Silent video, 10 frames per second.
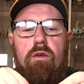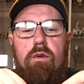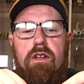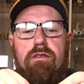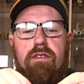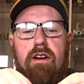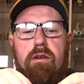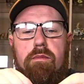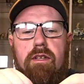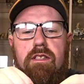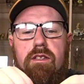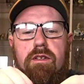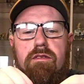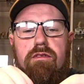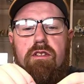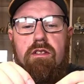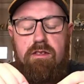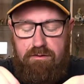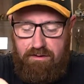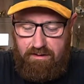when the firing pin's going
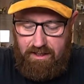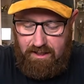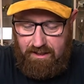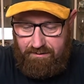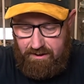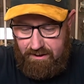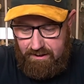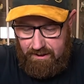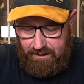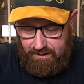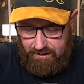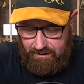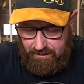forward. Very clever design.